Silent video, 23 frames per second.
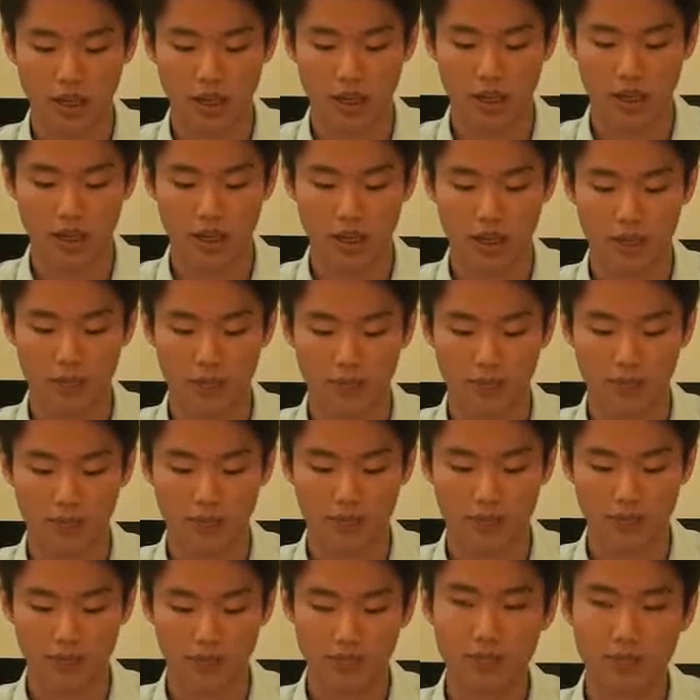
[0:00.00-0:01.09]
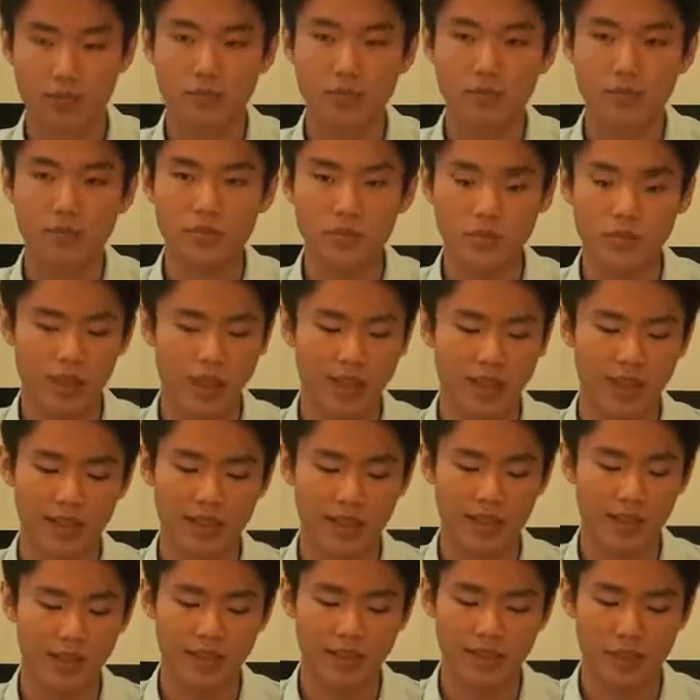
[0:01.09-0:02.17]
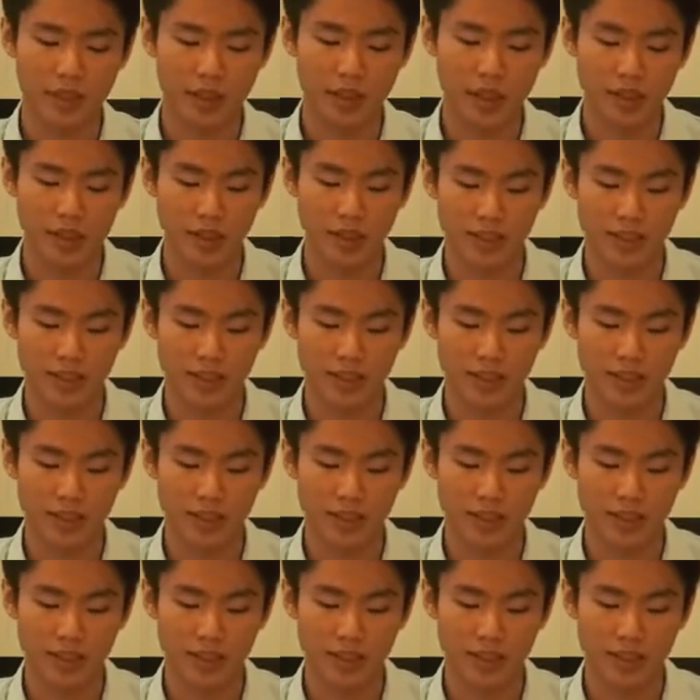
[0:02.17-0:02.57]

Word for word: Um, and it didn't.